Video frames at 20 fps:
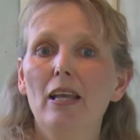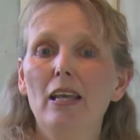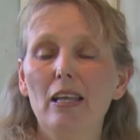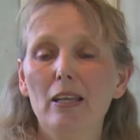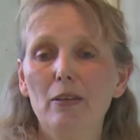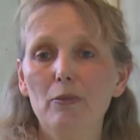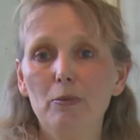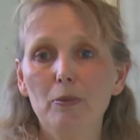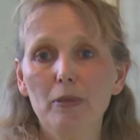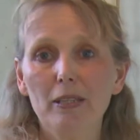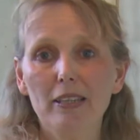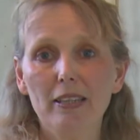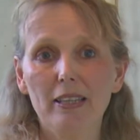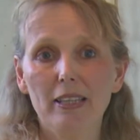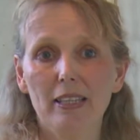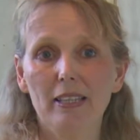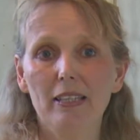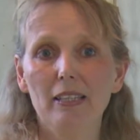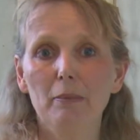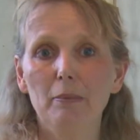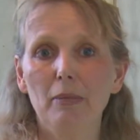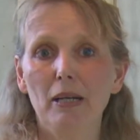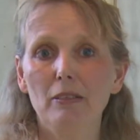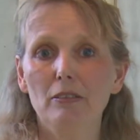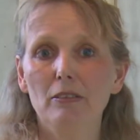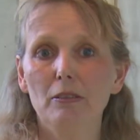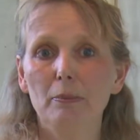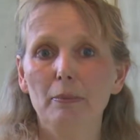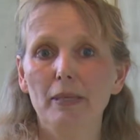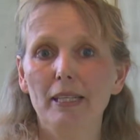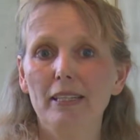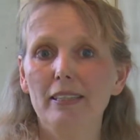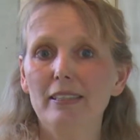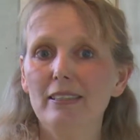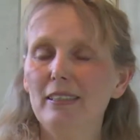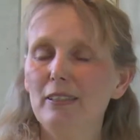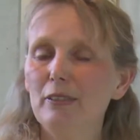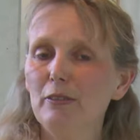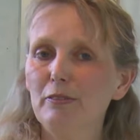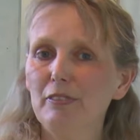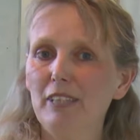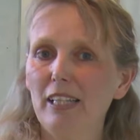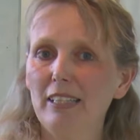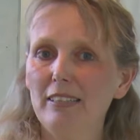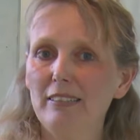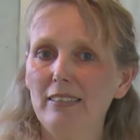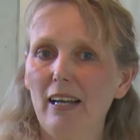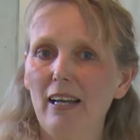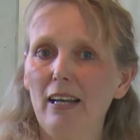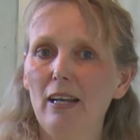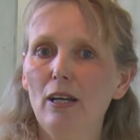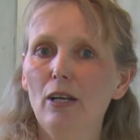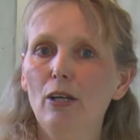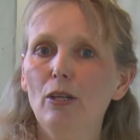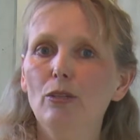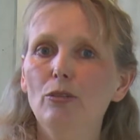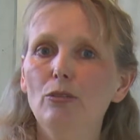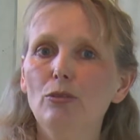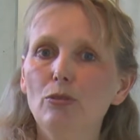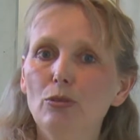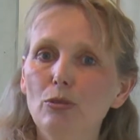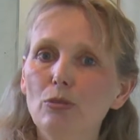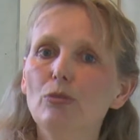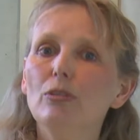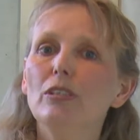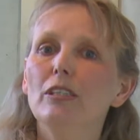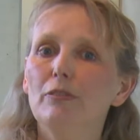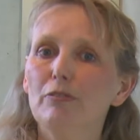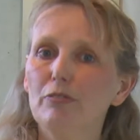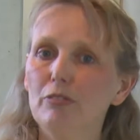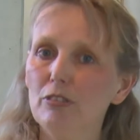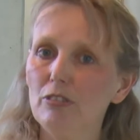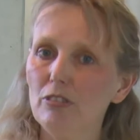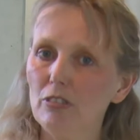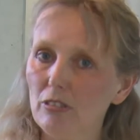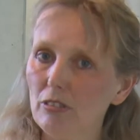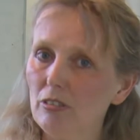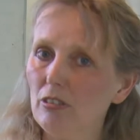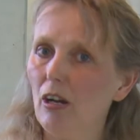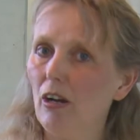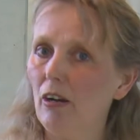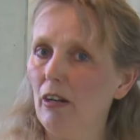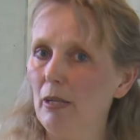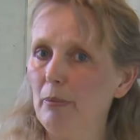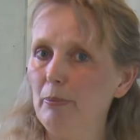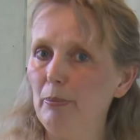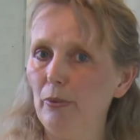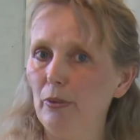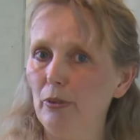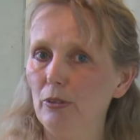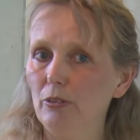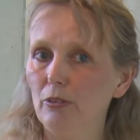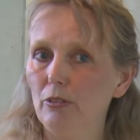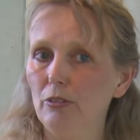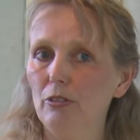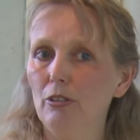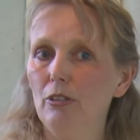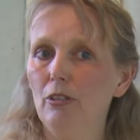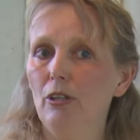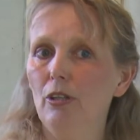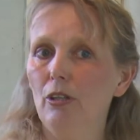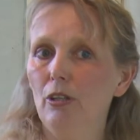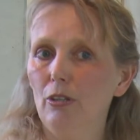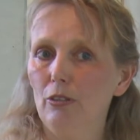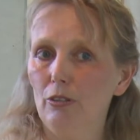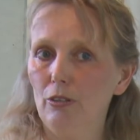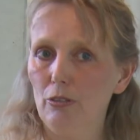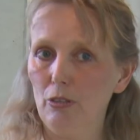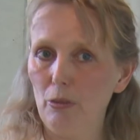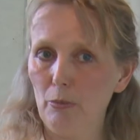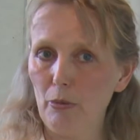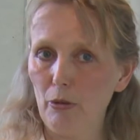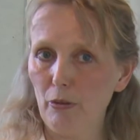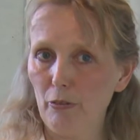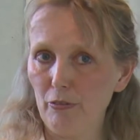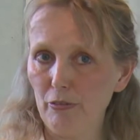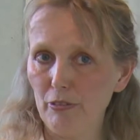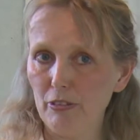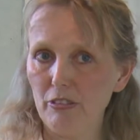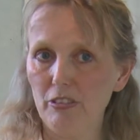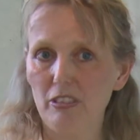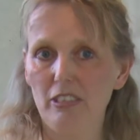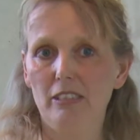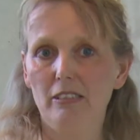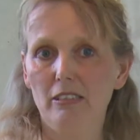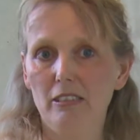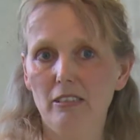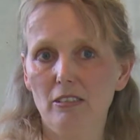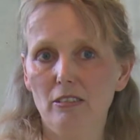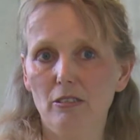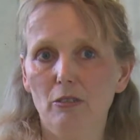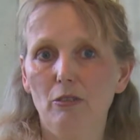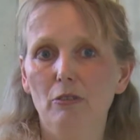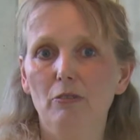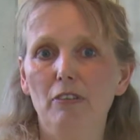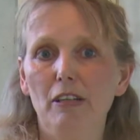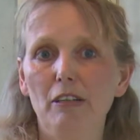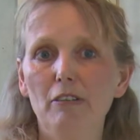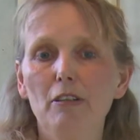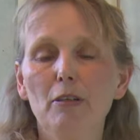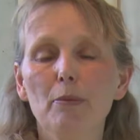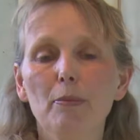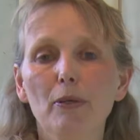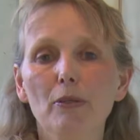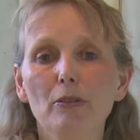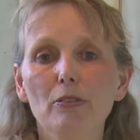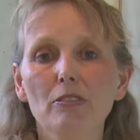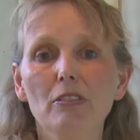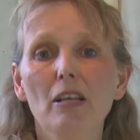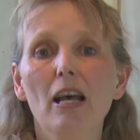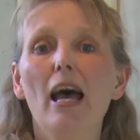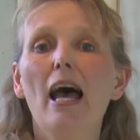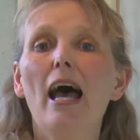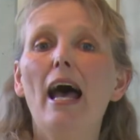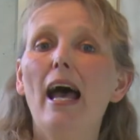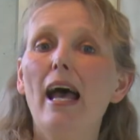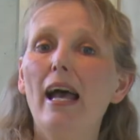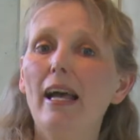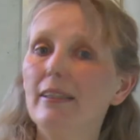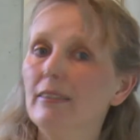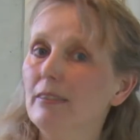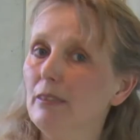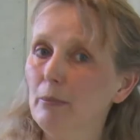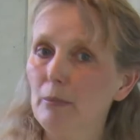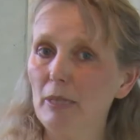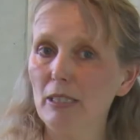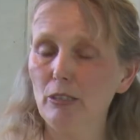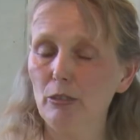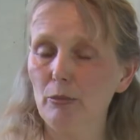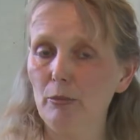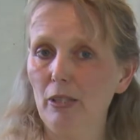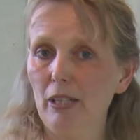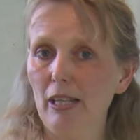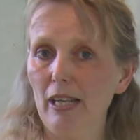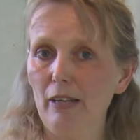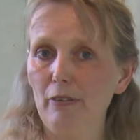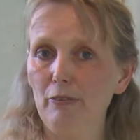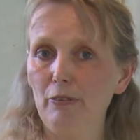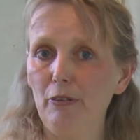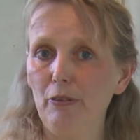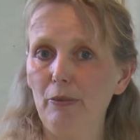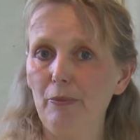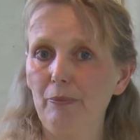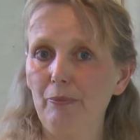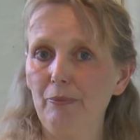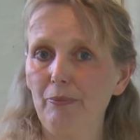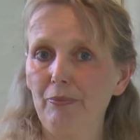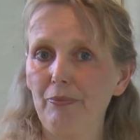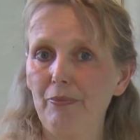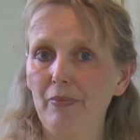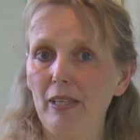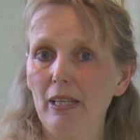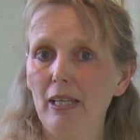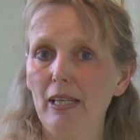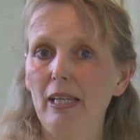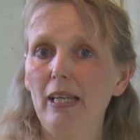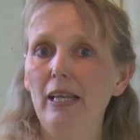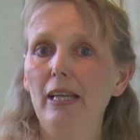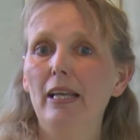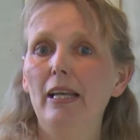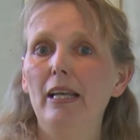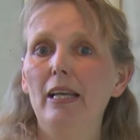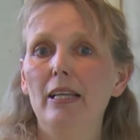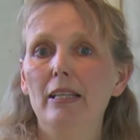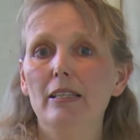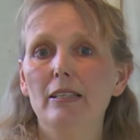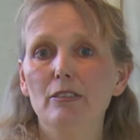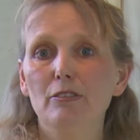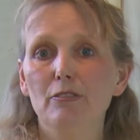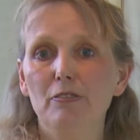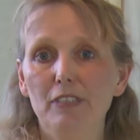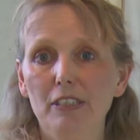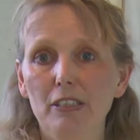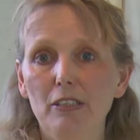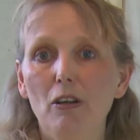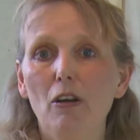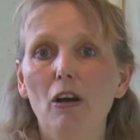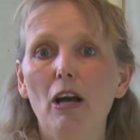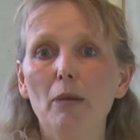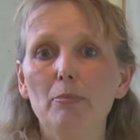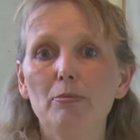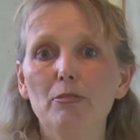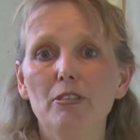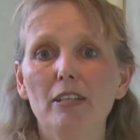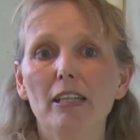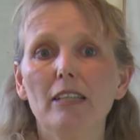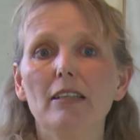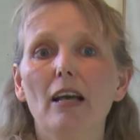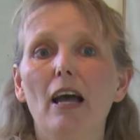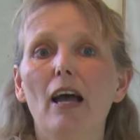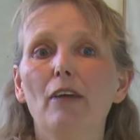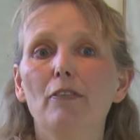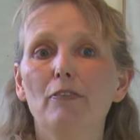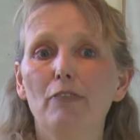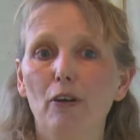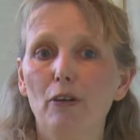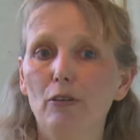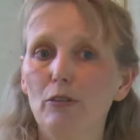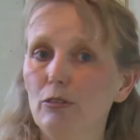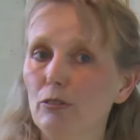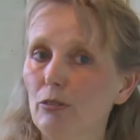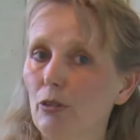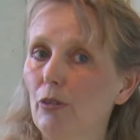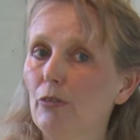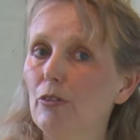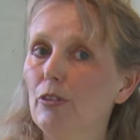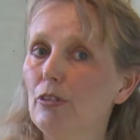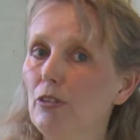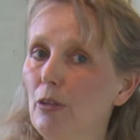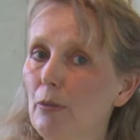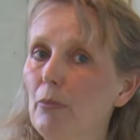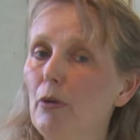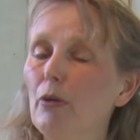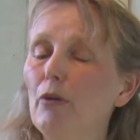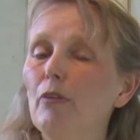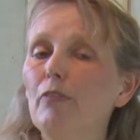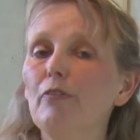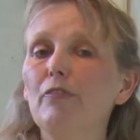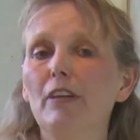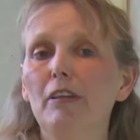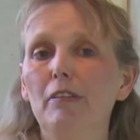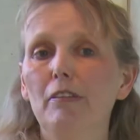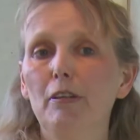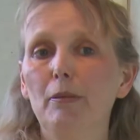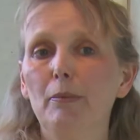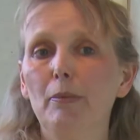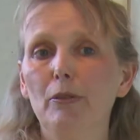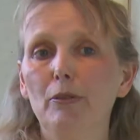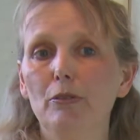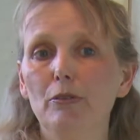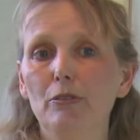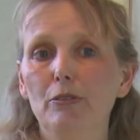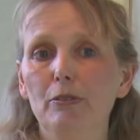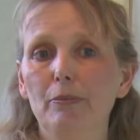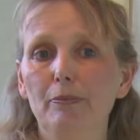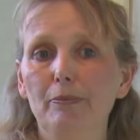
If we think about the big idea of data, two differences are important: the number of statistical variables and the measurement level. In this video abstract I focus on the number of variables.